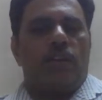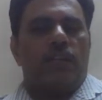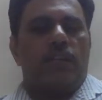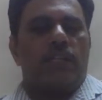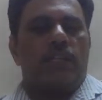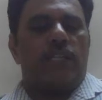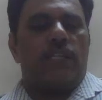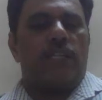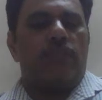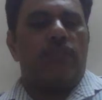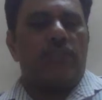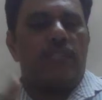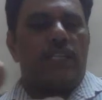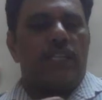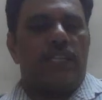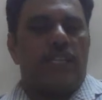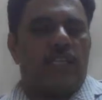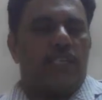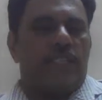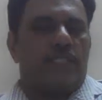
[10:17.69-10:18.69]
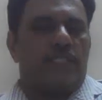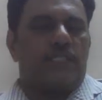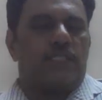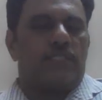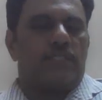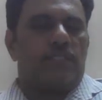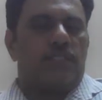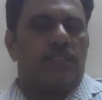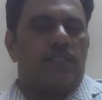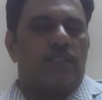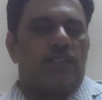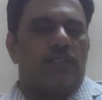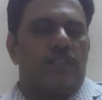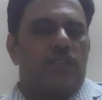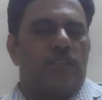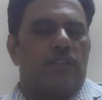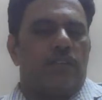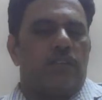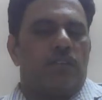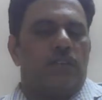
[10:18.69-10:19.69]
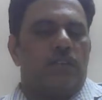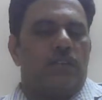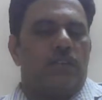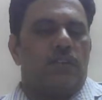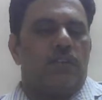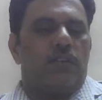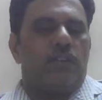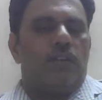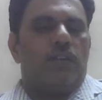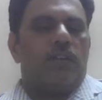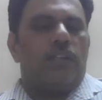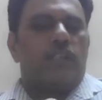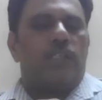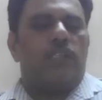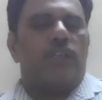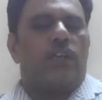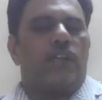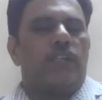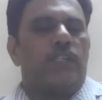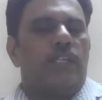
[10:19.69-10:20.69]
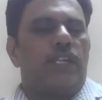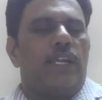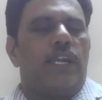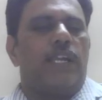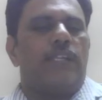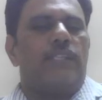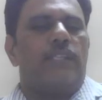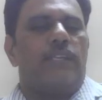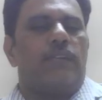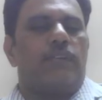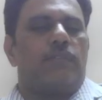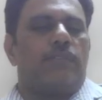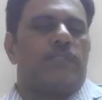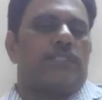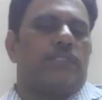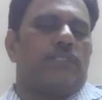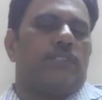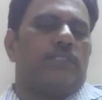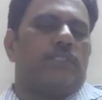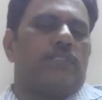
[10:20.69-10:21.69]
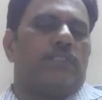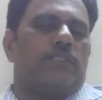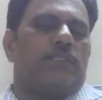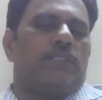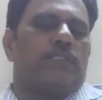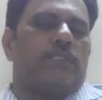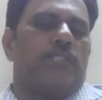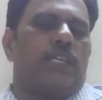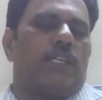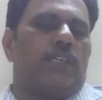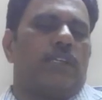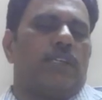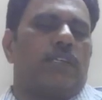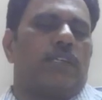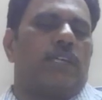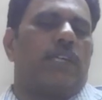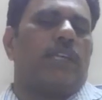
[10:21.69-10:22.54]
In the reverse case, daughter and the son can